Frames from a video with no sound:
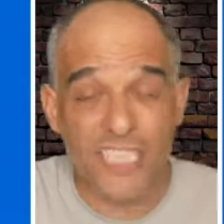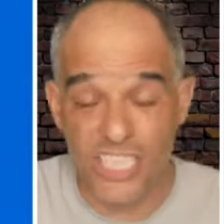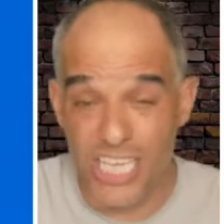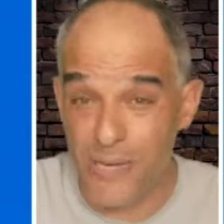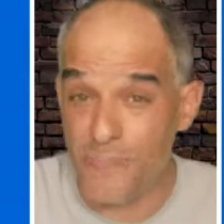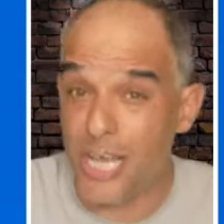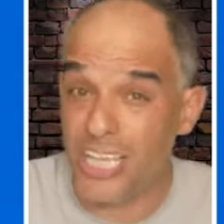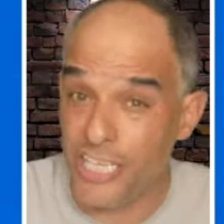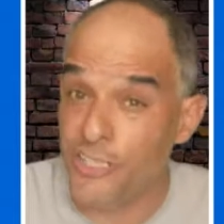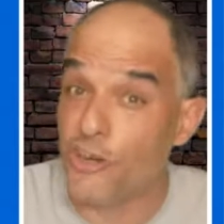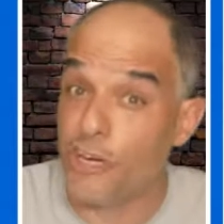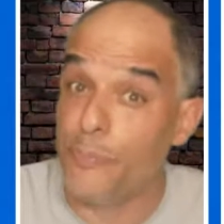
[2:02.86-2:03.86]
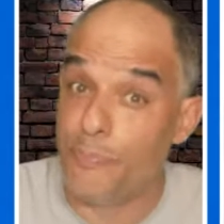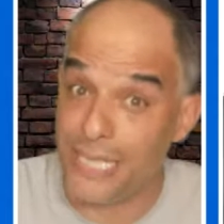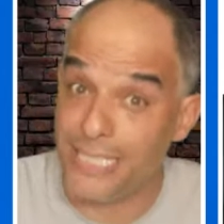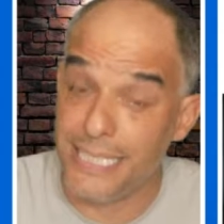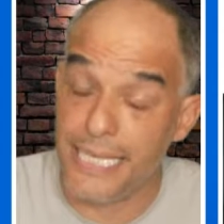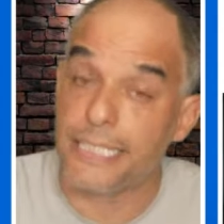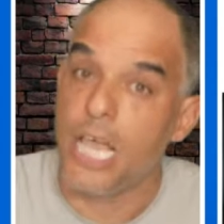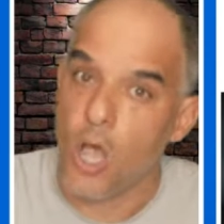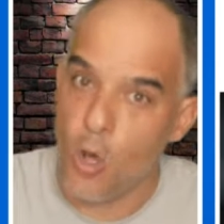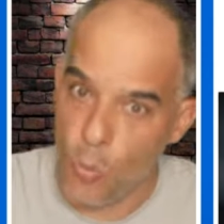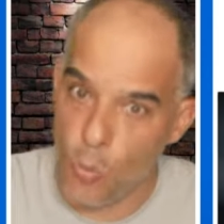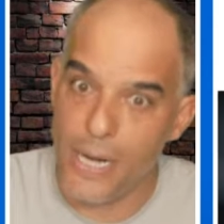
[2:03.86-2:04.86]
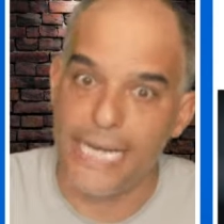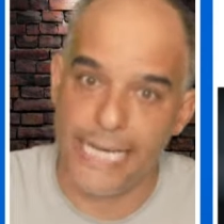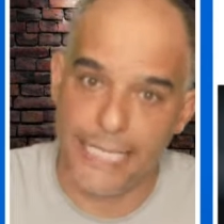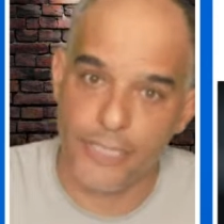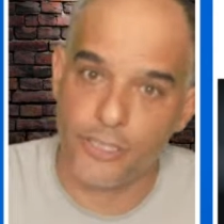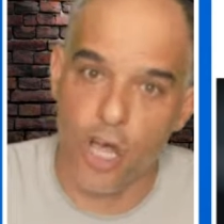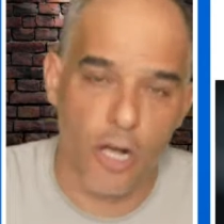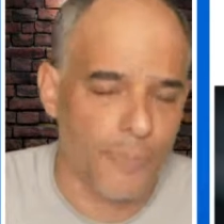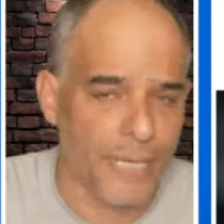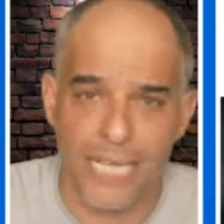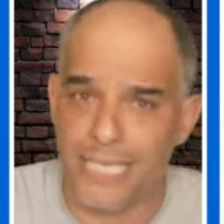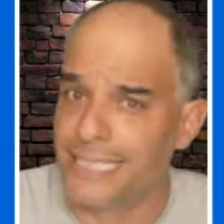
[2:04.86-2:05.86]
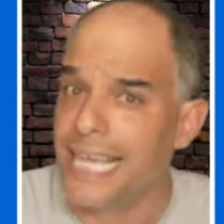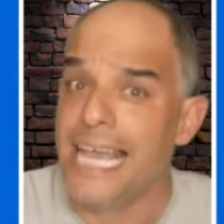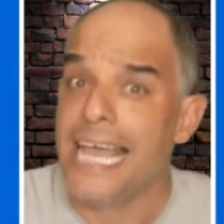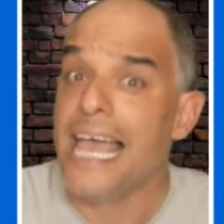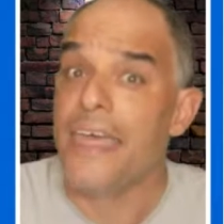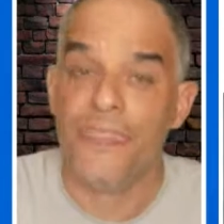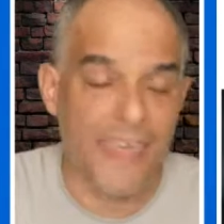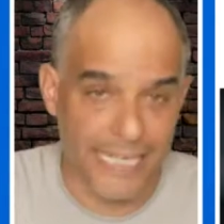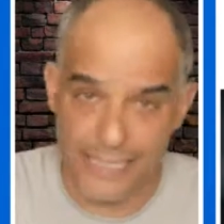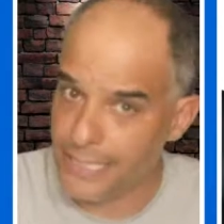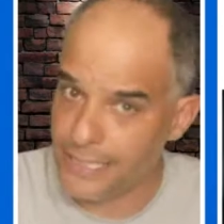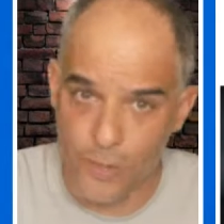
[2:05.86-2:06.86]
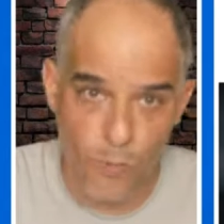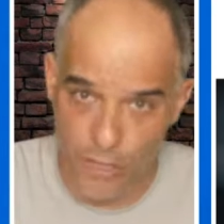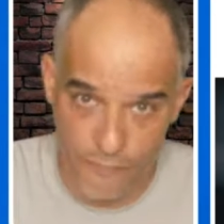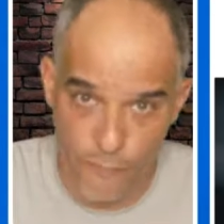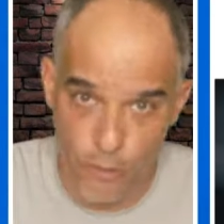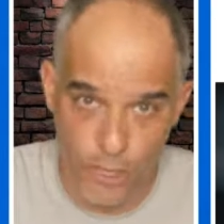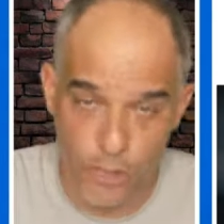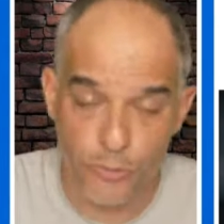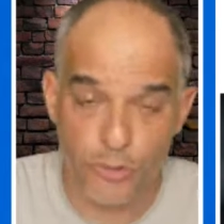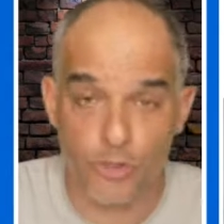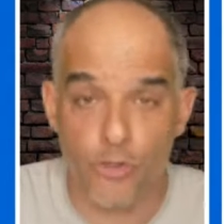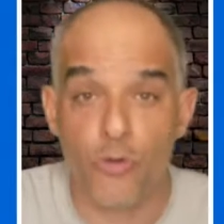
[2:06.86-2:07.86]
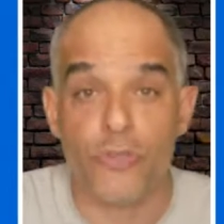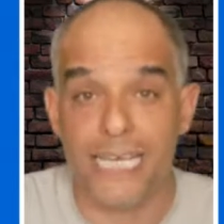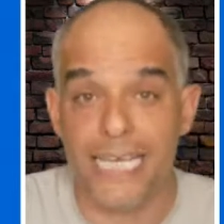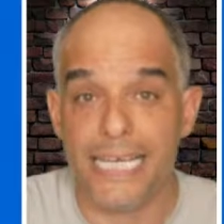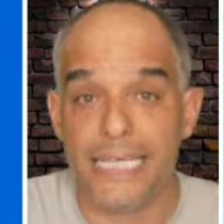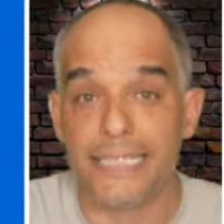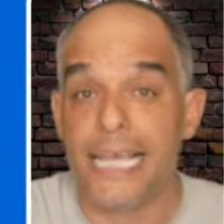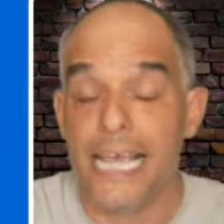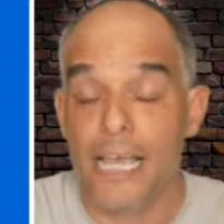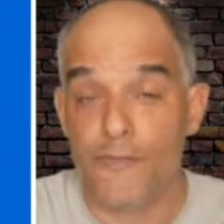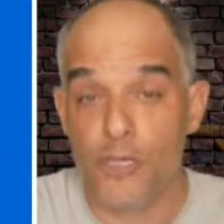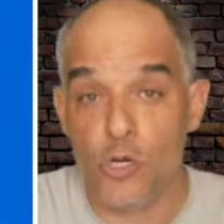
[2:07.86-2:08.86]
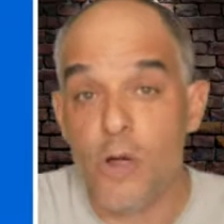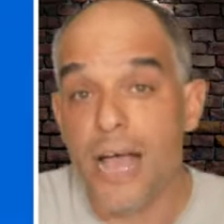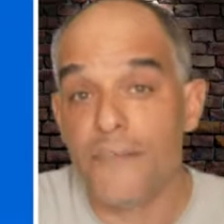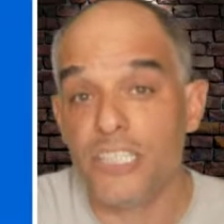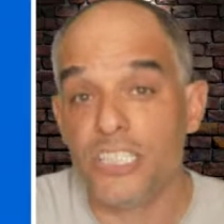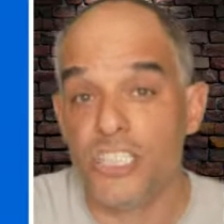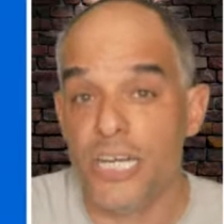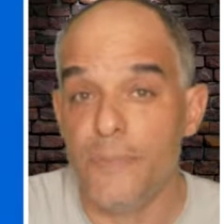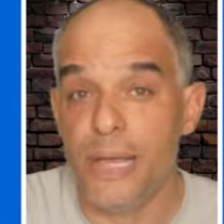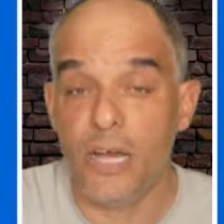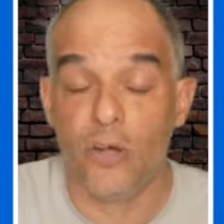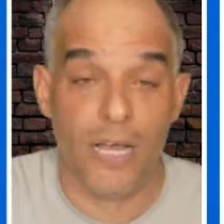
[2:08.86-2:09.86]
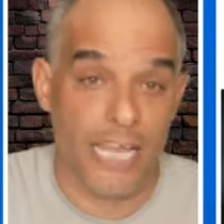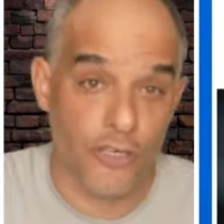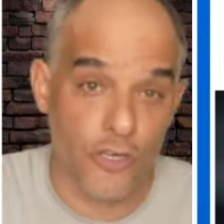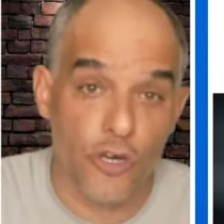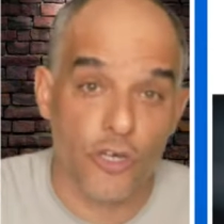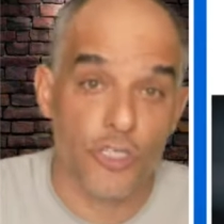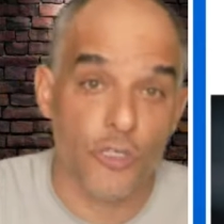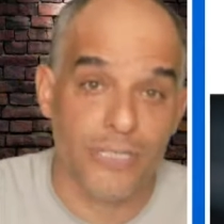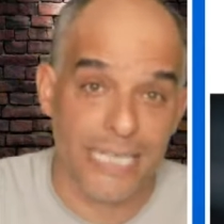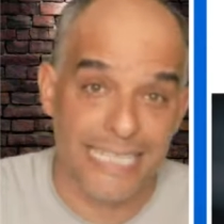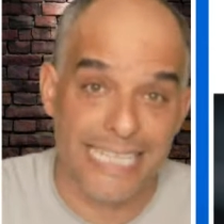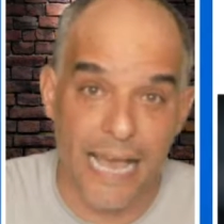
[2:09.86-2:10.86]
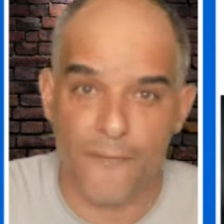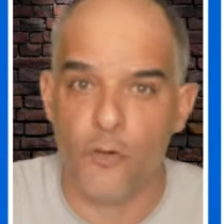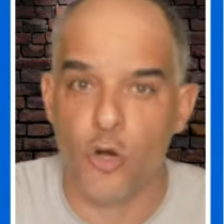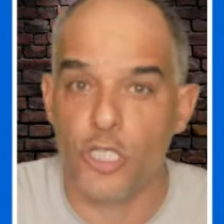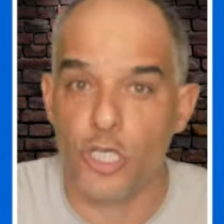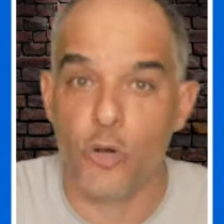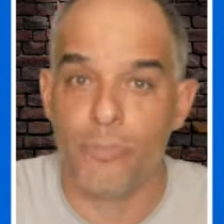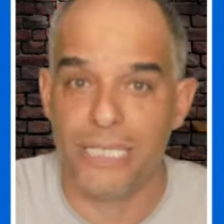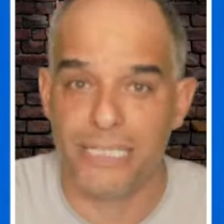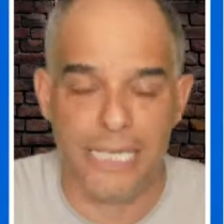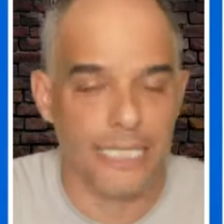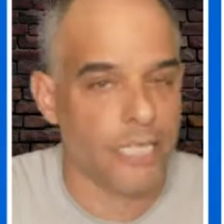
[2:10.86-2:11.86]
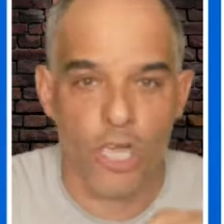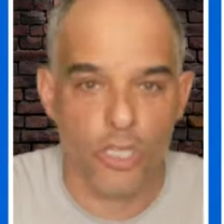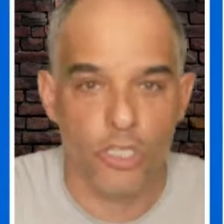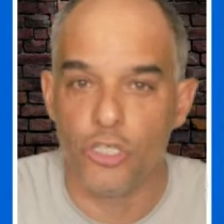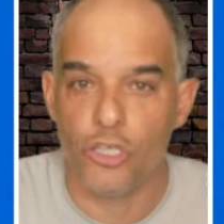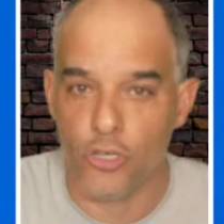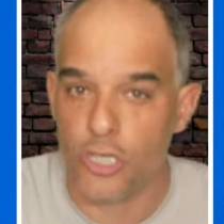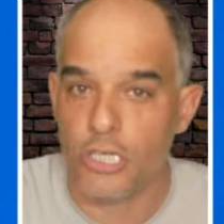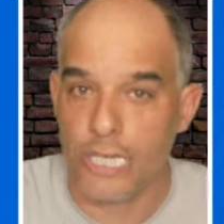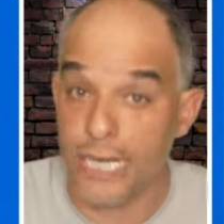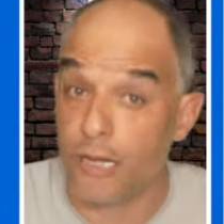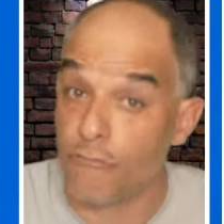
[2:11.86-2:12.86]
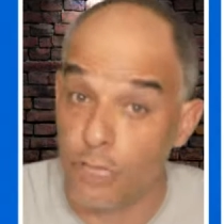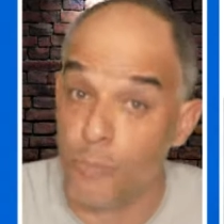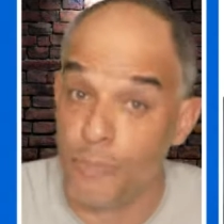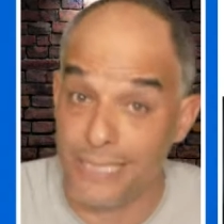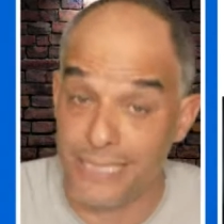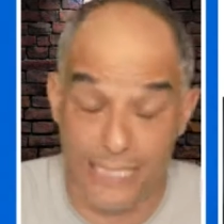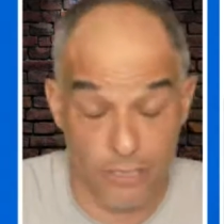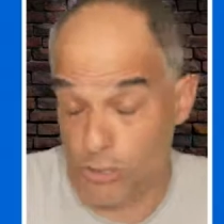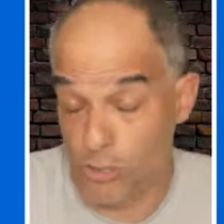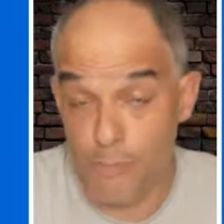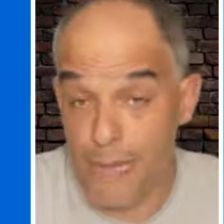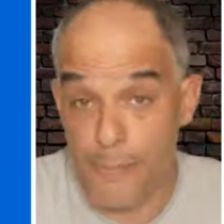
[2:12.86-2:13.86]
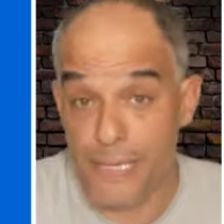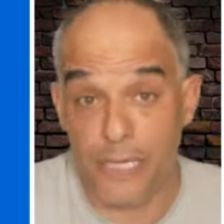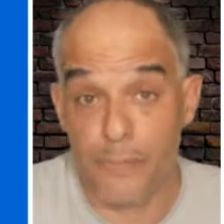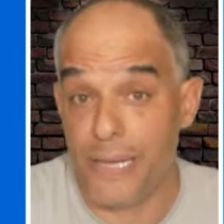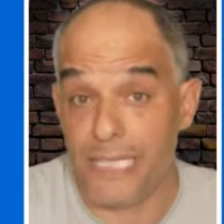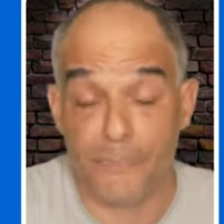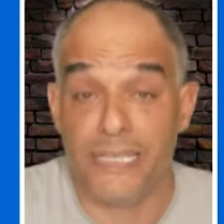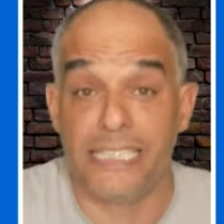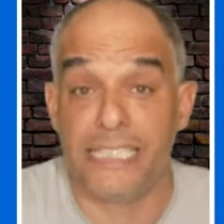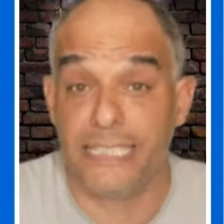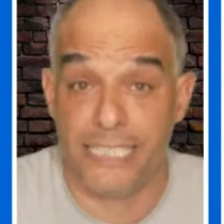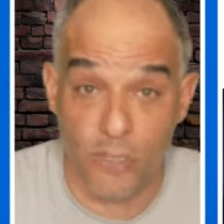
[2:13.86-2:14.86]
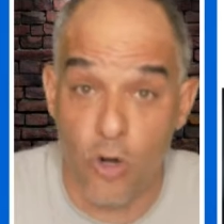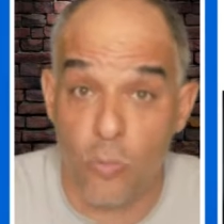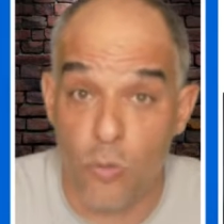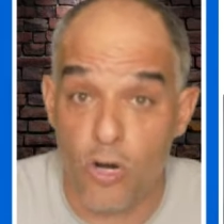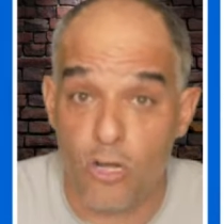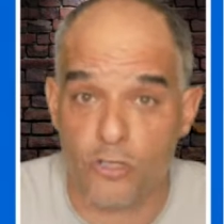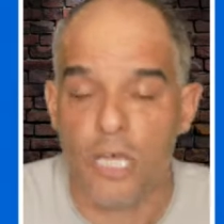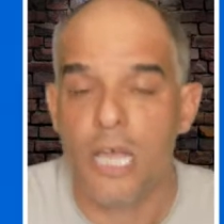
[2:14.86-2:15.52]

Gmail and you're in business, we need to talk because that doesn't work for you. Truth is, if you have a Gmail and you're using that for your business, you don't look like a real business. You may be the best business in all world.